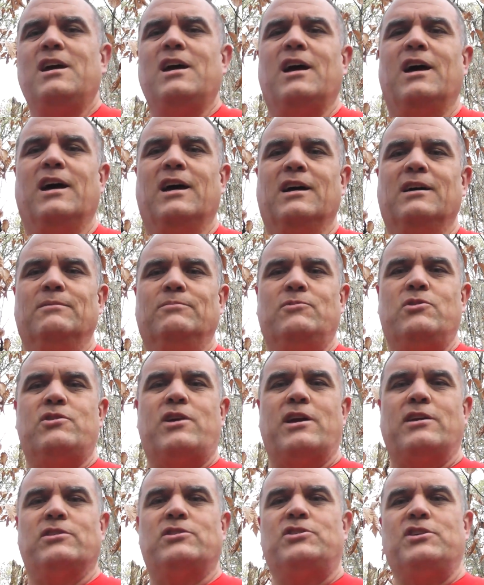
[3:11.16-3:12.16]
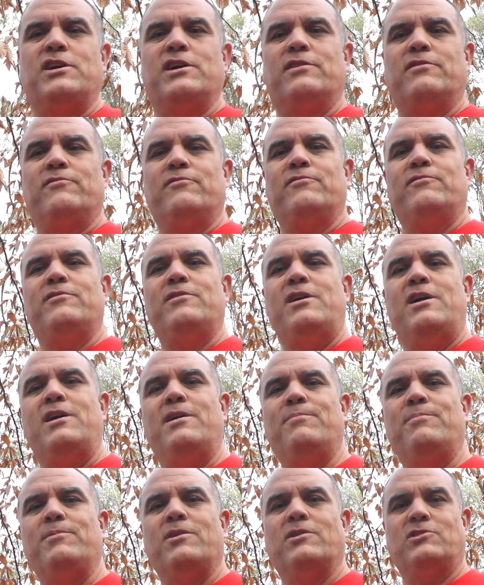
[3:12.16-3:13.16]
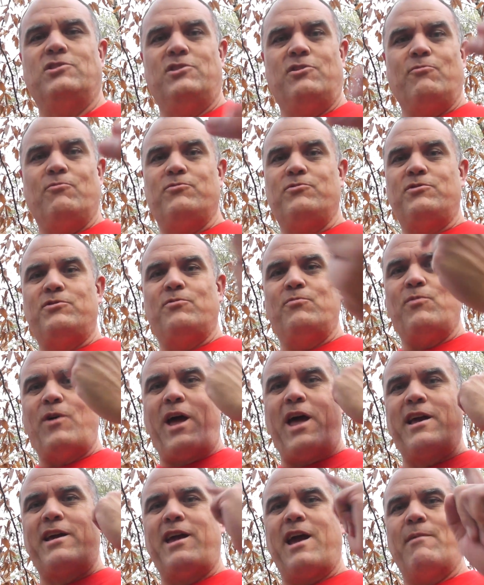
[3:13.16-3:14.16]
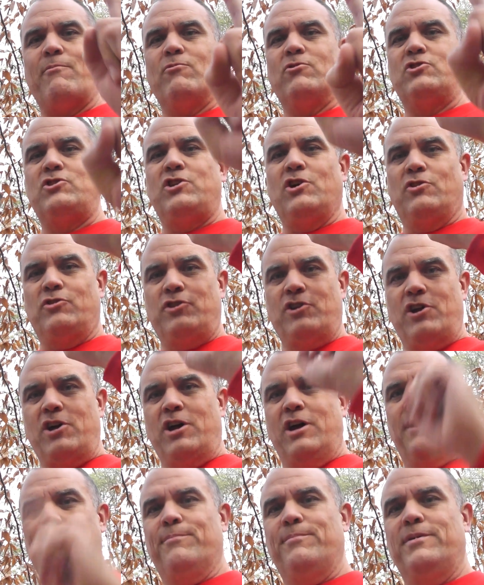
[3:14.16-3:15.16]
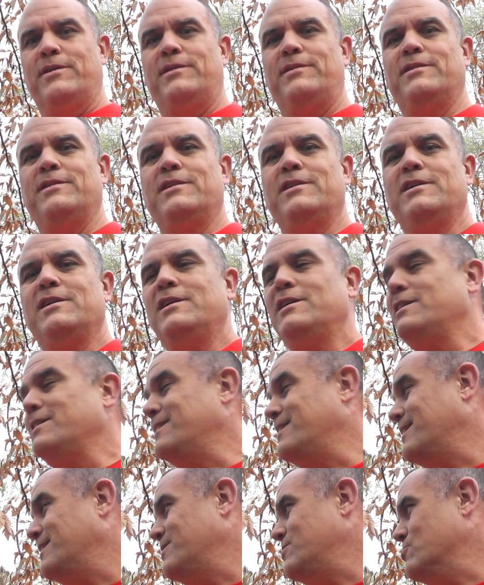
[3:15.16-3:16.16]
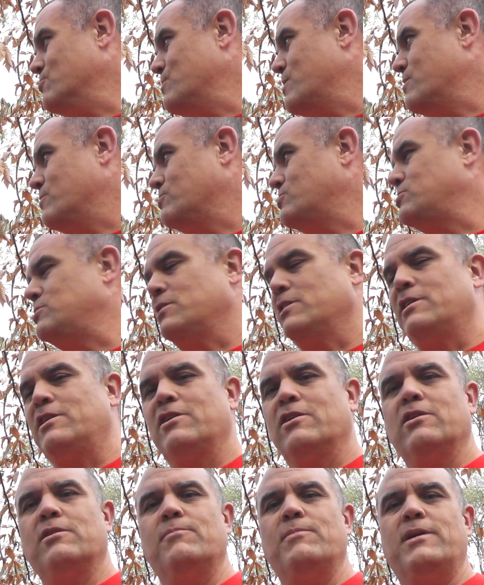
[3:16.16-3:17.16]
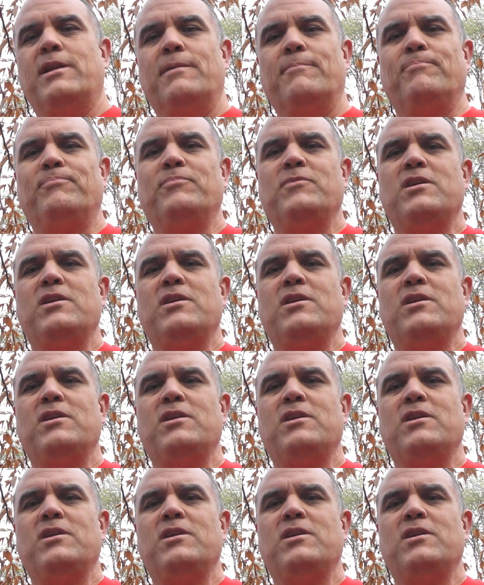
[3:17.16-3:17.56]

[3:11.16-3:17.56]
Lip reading: You can't see it because the camera's tilted up, but you'll be able to see it here in a minute.